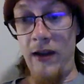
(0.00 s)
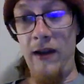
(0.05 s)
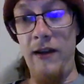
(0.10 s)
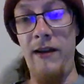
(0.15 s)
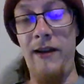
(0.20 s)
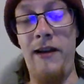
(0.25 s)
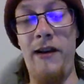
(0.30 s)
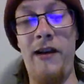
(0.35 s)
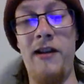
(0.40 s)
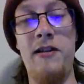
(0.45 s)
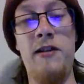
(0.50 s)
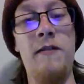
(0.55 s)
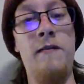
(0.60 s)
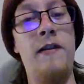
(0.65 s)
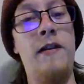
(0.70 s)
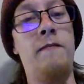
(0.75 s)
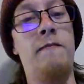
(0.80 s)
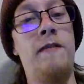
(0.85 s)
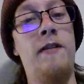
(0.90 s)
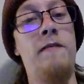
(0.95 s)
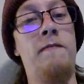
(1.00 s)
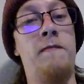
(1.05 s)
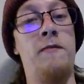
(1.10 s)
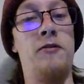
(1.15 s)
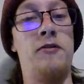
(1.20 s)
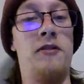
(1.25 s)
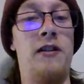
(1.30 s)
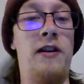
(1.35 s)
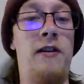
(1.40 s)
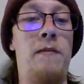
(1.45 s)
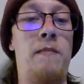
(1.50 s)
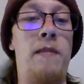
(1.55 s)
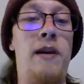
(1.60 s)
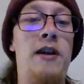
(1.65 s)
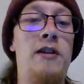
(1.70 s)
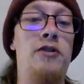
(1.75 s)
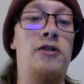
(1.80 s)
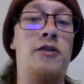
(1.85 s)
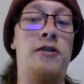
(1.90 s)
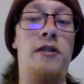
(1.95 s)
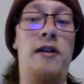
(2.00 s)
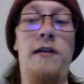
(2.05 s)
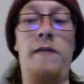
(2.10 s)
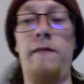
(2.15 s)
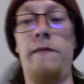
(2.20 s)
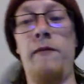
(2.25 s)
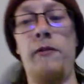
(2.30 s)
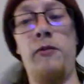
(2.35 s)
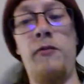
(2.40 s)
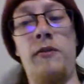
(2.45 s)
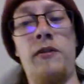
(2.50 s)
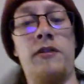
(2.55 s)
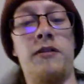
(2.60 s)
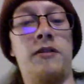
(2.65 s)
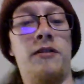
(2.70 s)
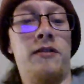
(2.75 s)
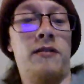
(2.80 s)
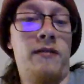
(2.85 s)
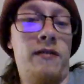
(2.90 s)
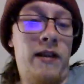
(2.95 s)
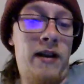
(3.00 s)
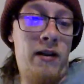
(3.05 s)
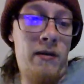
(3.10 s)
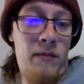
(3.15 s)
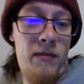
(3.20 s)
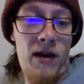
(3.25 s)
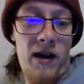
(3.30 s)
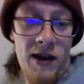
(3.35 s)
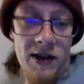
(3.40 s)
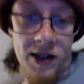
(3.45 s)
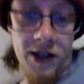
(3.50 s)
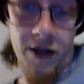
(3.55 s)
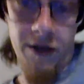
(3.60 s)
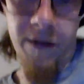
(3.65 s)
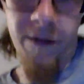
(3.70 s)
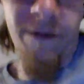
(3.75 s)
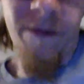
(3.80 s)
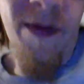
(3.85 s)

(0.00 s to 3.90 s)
Yeah, I guess if there's like a major influence, like a positive